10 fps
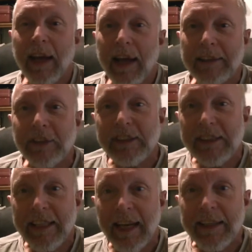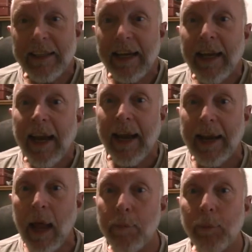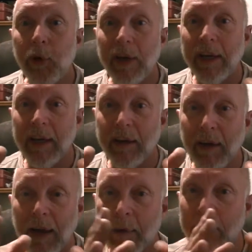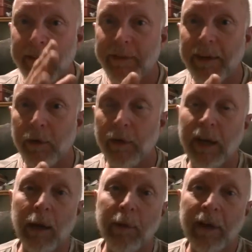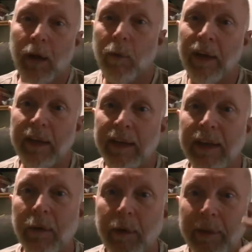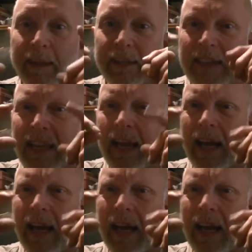I just did, I did it. And I put it here on my video camera, and I'll run it in that way because